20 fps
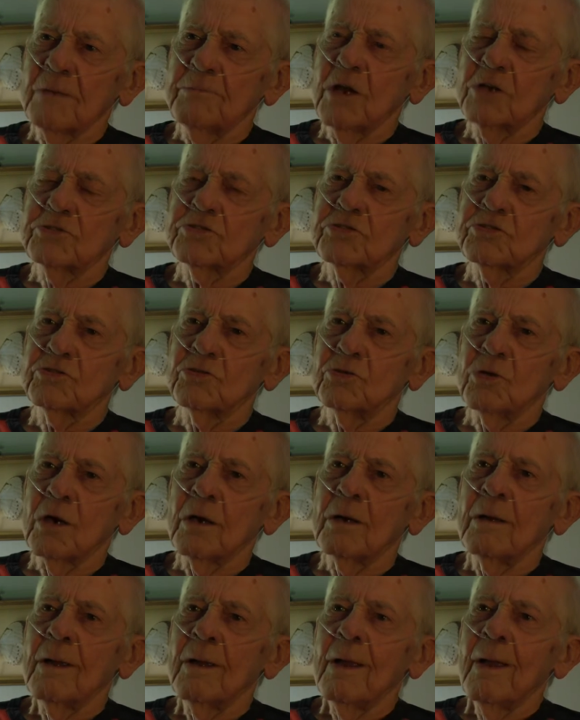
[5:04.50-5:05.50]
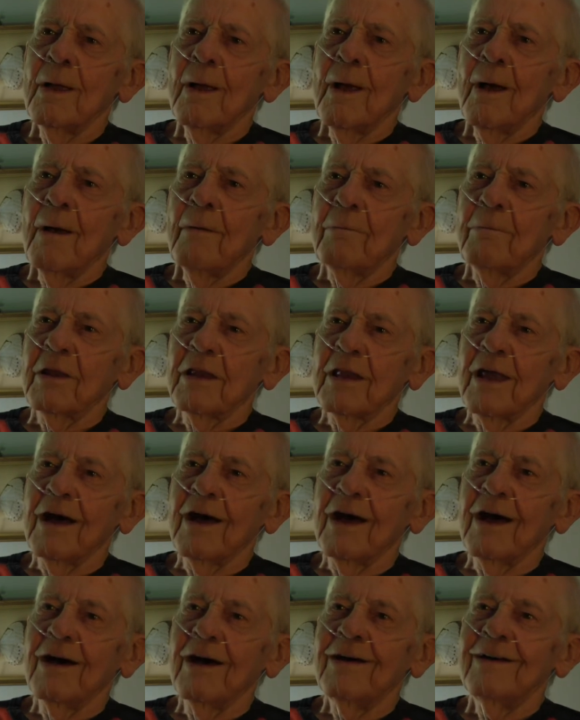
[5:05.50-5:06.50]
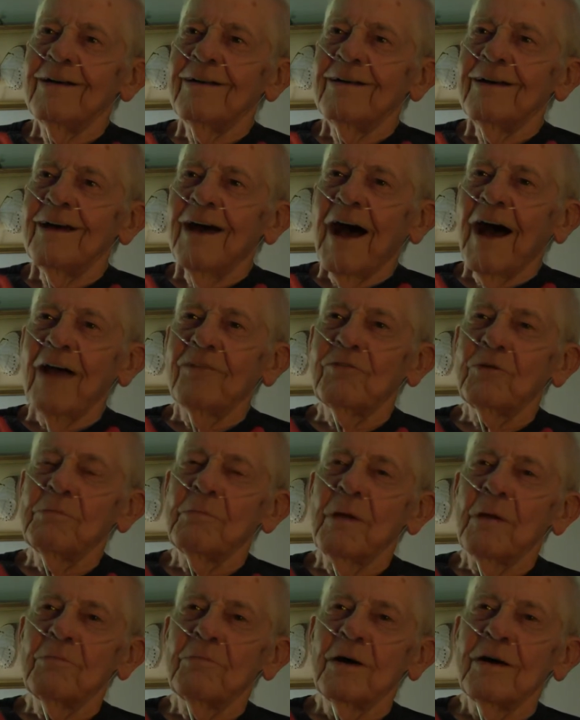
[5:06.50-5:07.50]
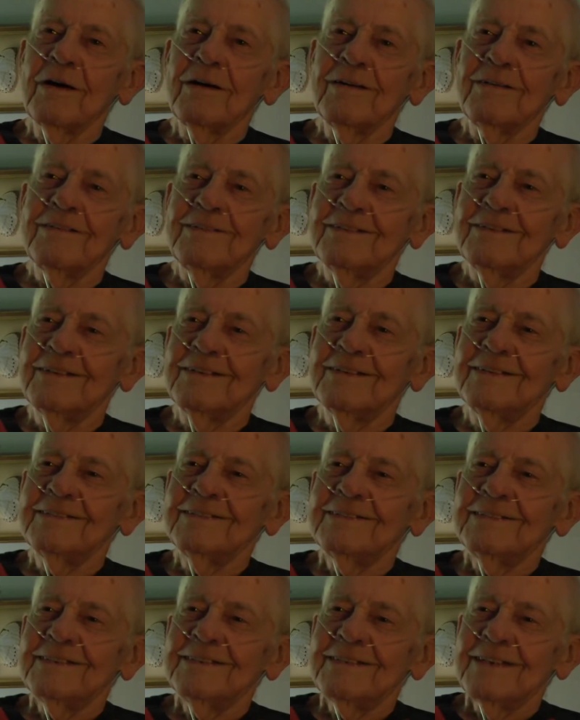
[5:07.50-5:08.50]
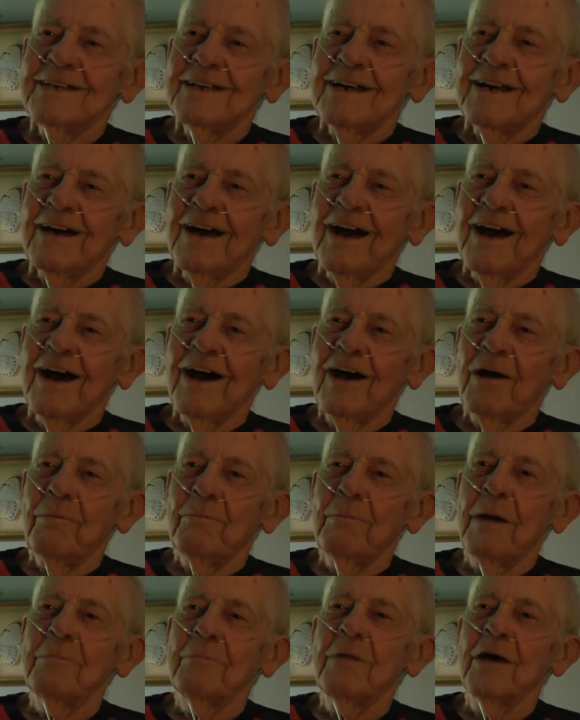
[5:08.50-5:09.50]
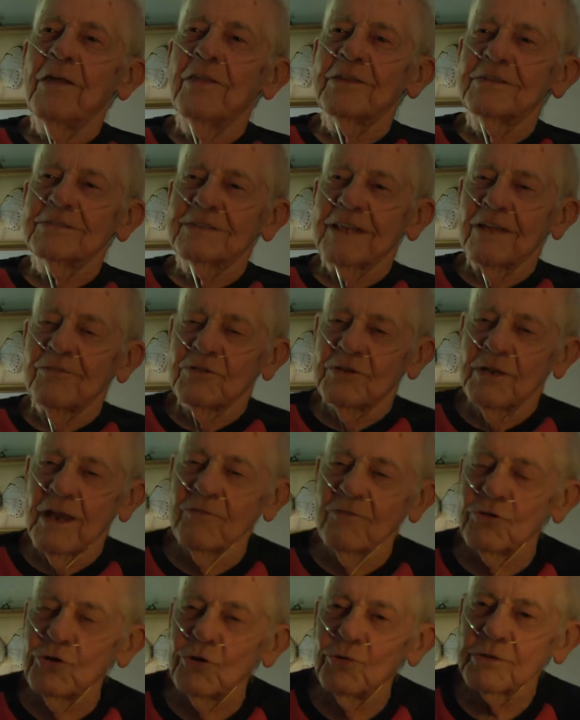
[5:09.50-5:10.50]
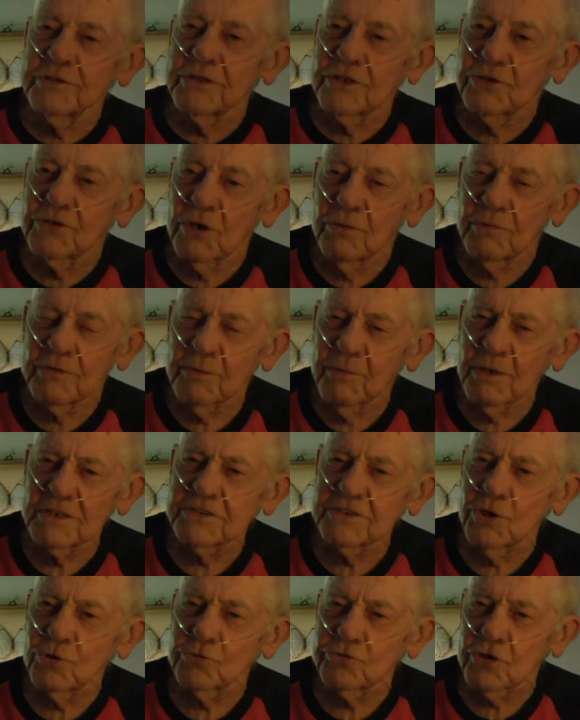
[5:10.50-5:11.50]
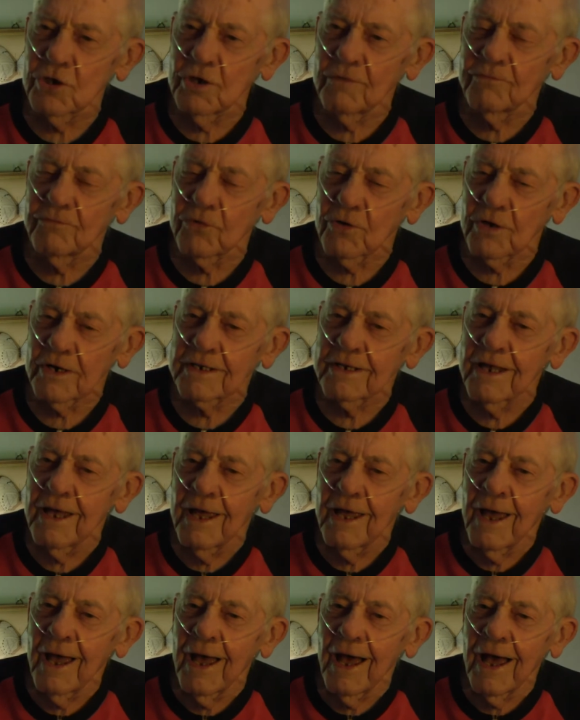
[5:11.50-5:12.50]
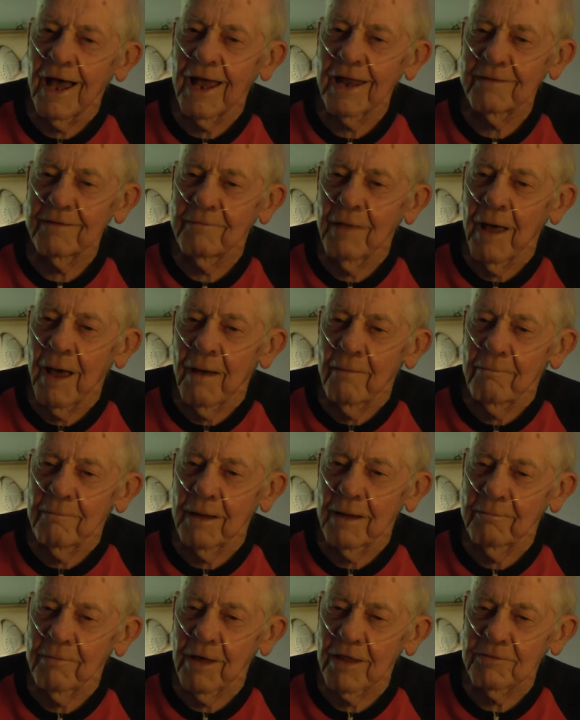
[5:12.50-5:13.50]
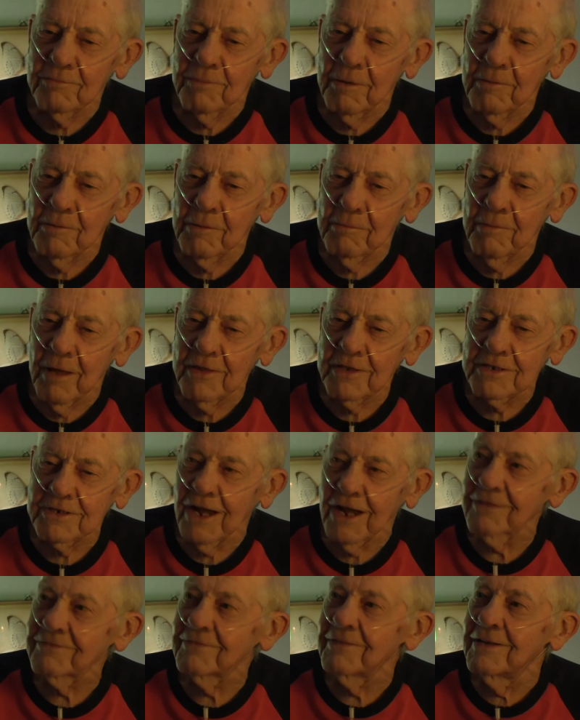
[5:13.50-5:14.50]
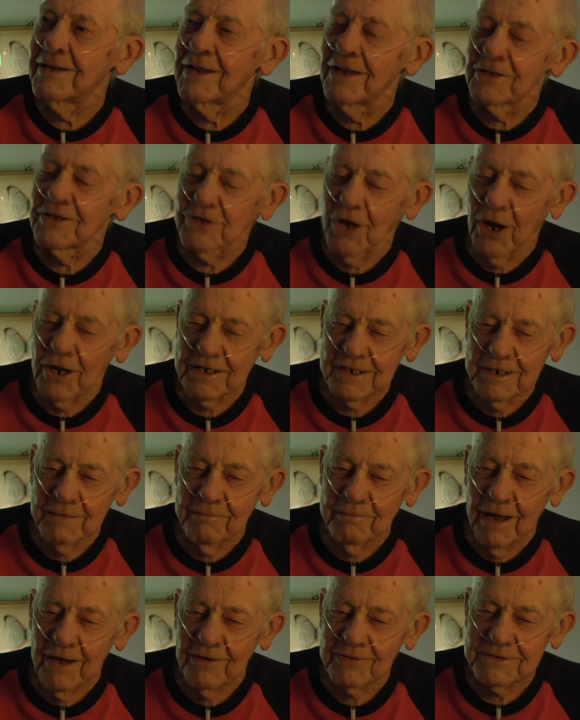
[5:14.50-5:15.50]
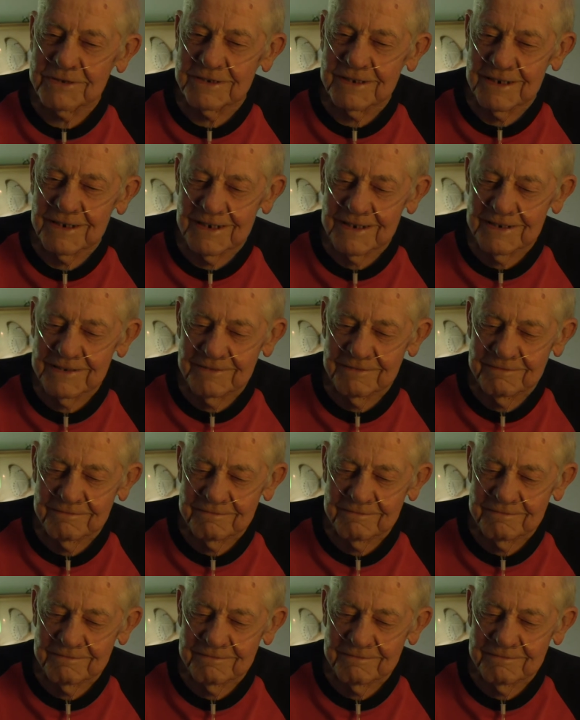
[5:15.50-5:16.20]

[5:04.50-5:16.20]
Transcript: I'm not sure, but uh, I remember Uh, my mother used to have, never knew what the term was. There was no term for it. And my mother, remember my mother talk, talking about uh,